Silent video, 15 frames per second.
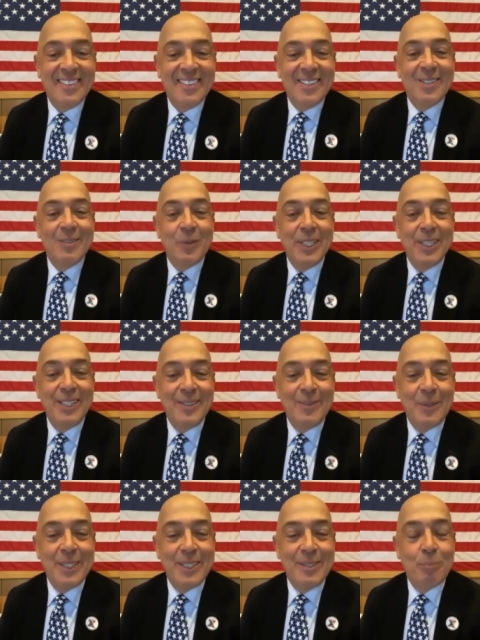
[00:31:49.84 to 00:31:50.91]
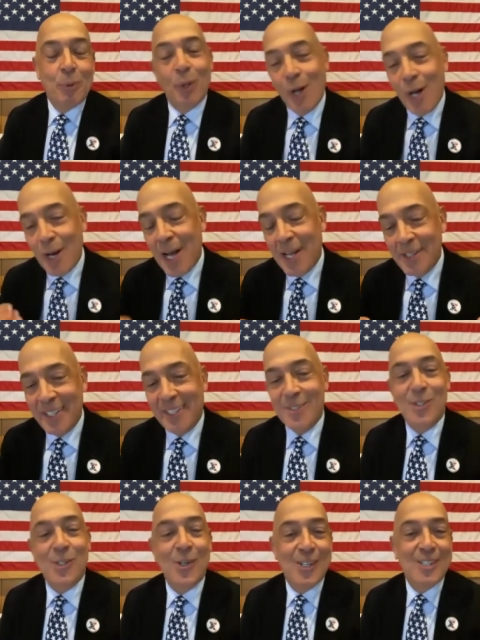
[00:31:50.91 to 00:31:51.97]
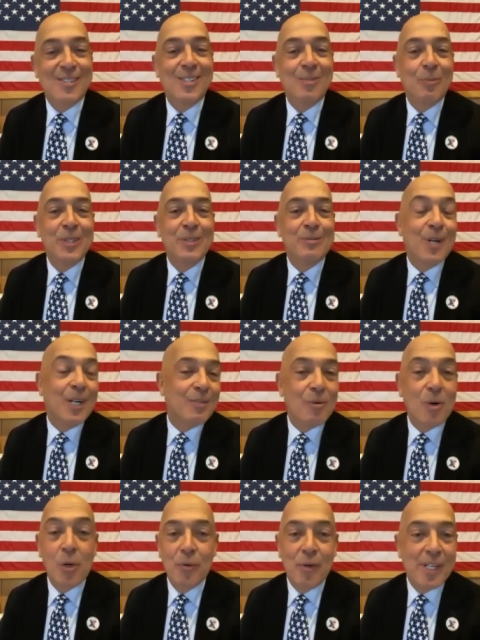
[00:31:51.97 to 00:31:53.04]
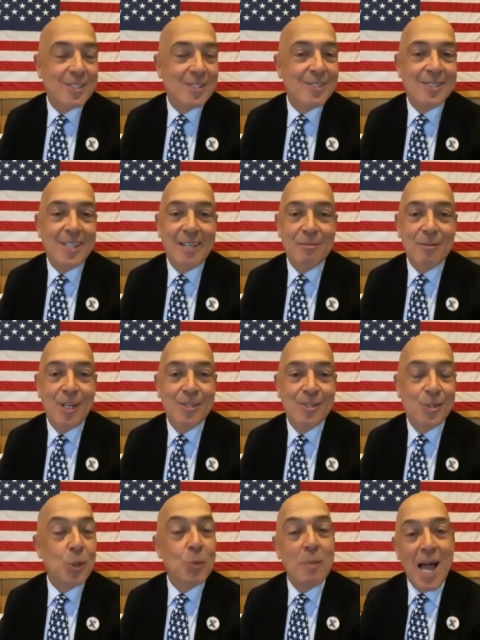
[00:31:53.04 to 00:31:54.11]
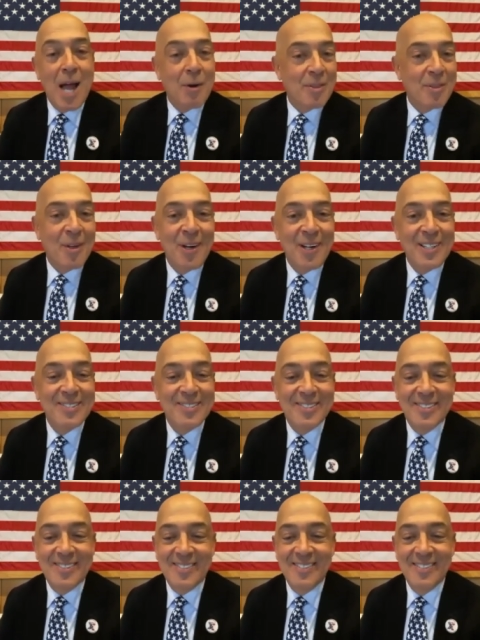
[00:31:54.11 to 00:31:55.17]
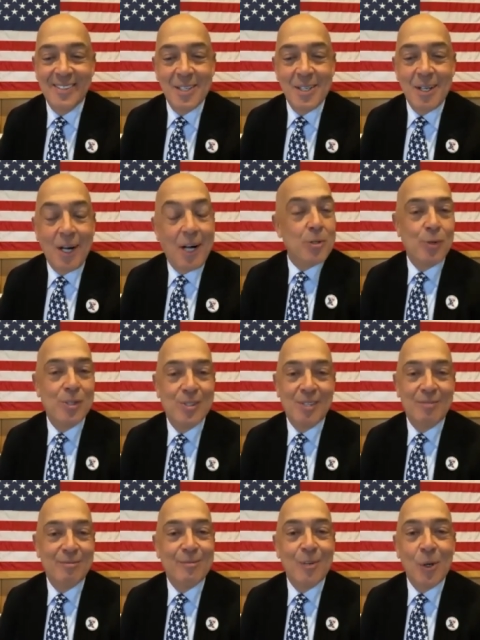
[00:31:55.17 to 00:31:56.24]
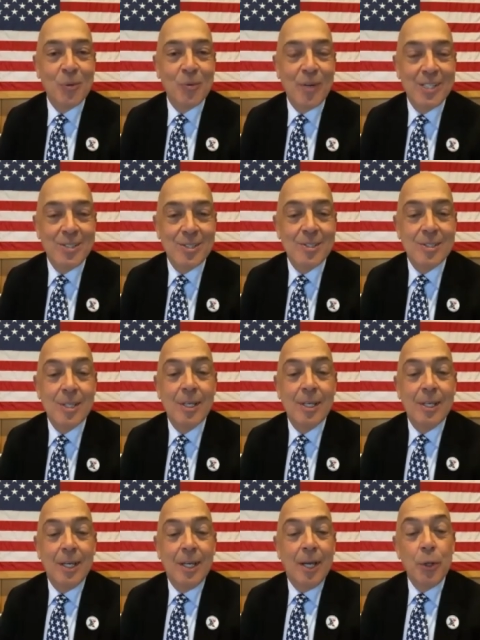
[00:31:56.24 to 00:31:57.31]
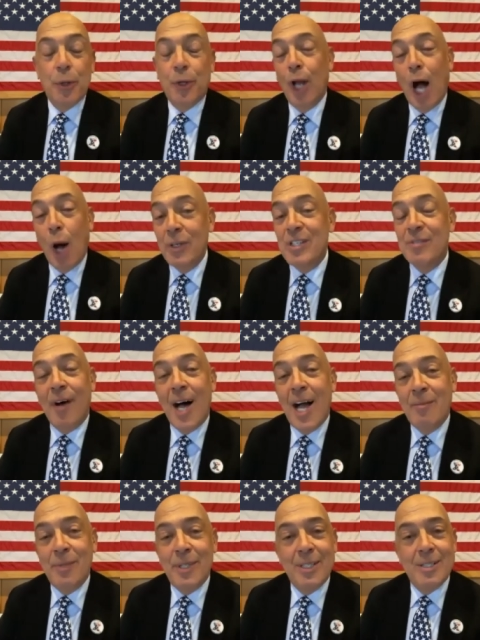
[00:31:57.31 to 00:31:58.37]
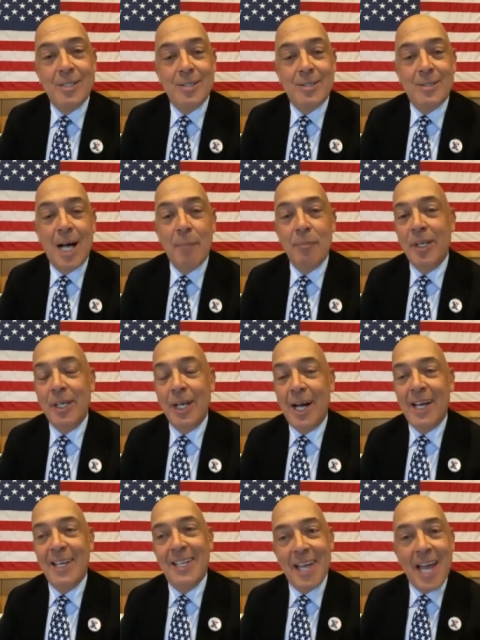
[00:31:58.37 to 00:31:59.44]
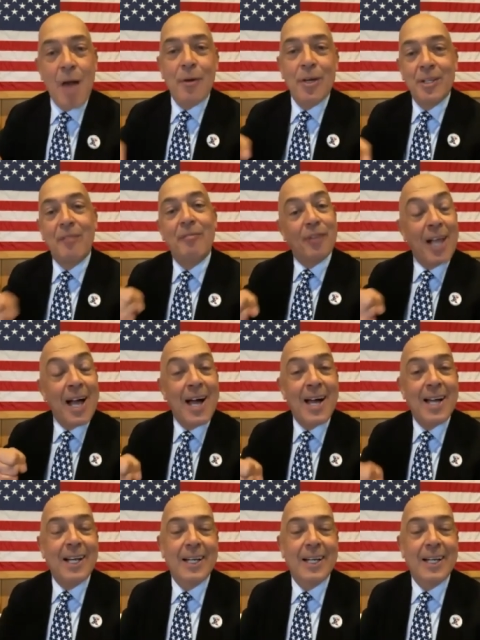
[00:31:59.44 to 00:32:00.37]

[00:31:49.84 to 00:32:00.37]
We we put on our Nick shirts and we run road races. I've run two marathons and hundreds of road races. You can always find me because I'm the guy carrying the flag.